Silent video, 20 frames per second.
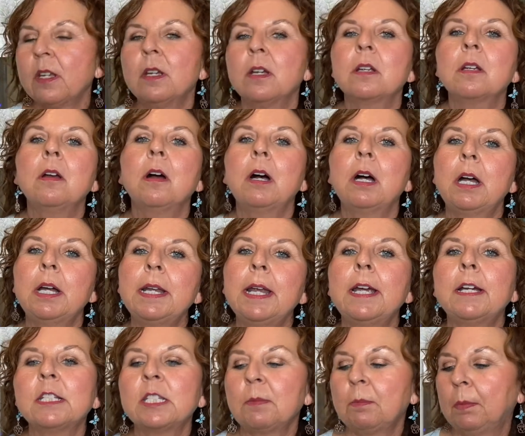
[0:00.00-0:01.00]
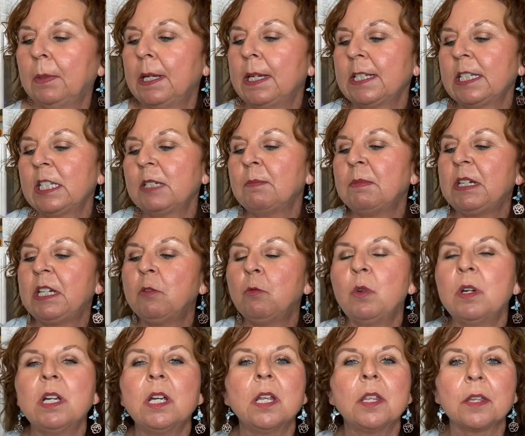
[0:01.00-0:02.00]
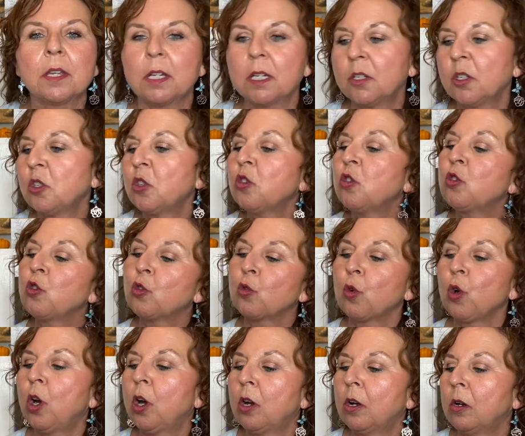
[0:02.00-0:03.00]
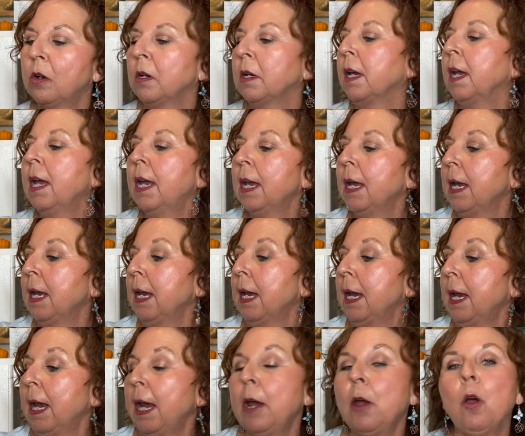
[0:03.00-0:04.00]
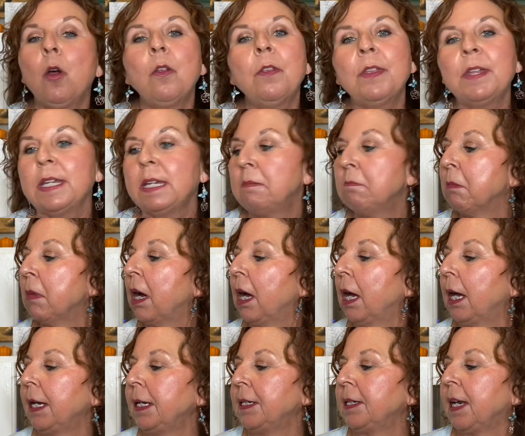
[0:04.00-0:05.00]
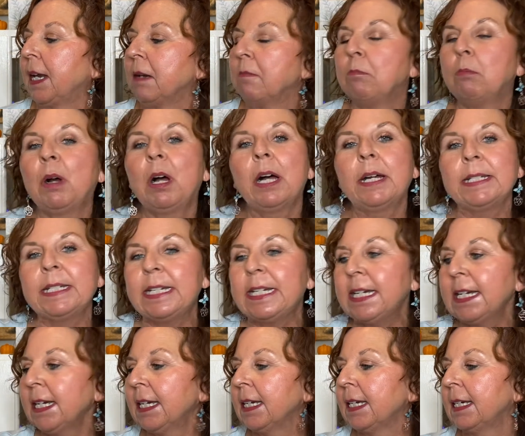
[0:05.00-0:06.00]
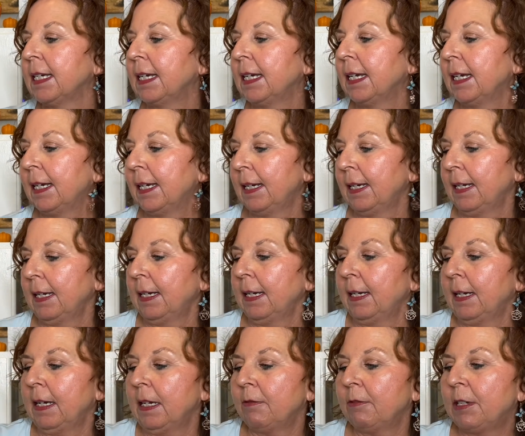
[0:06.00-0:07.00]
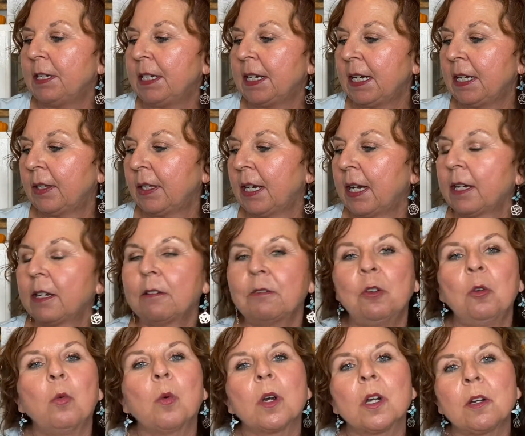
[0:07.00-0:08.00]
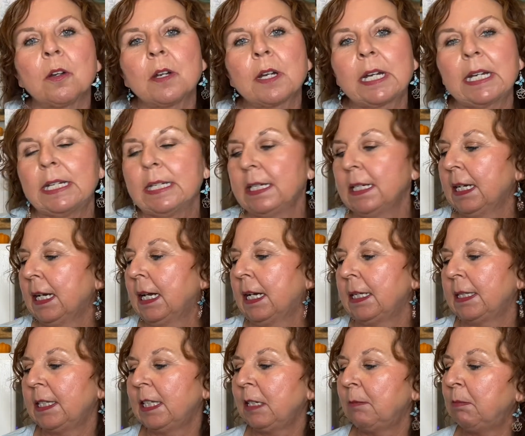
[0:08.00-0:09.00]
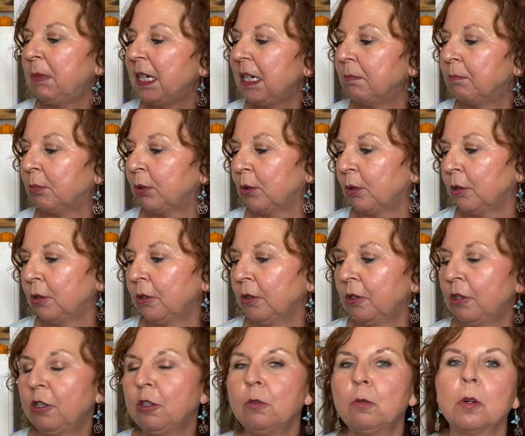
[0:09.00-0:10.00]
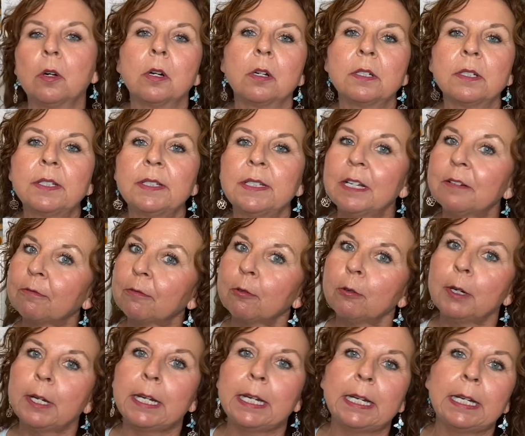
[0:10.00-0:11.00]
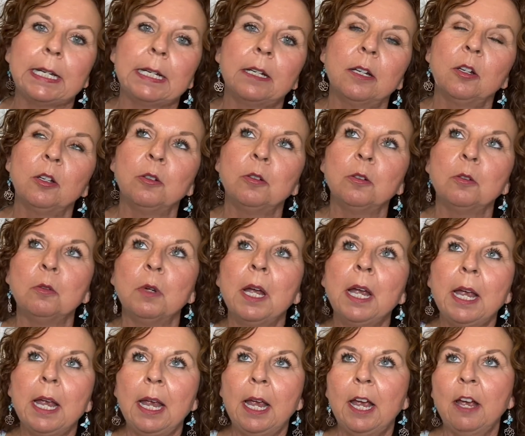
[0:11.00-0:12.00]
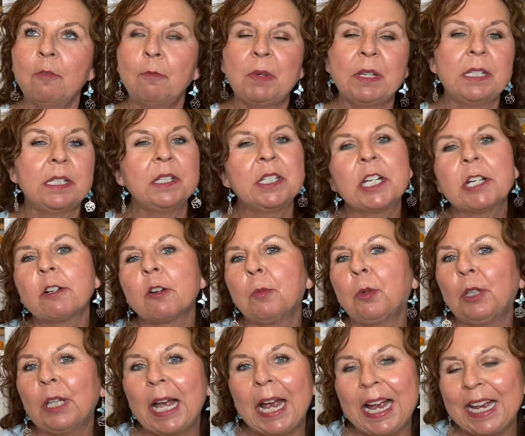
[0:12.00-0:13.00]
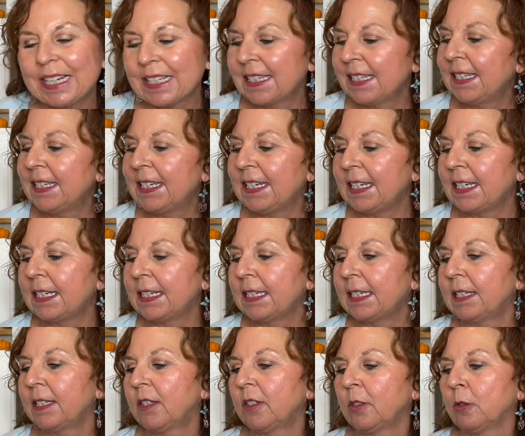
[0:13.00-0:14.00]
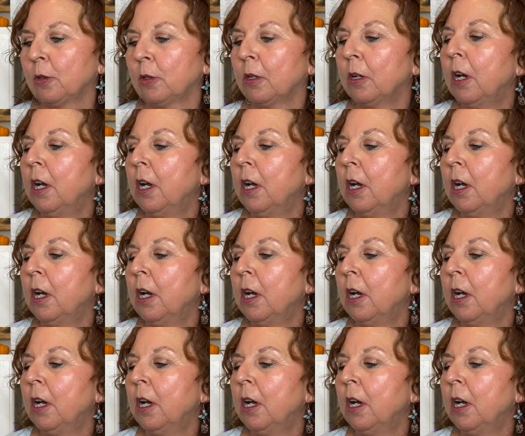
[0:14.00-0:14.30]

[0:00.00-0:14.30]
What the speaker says: God has blessed me with a strong, healthy mind and body. Every day that I go to work, I see people who are suffering, who have been in terrible accidents or